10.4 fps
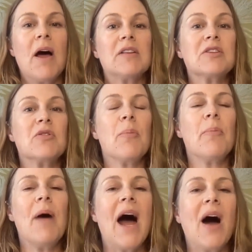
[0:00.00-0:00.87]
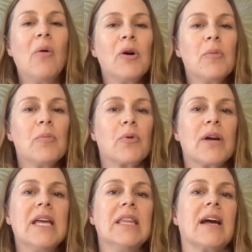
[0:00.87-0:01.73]
So the power
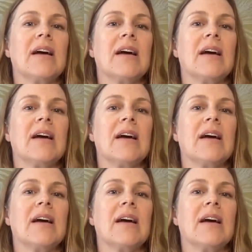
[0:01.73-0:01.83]
breathing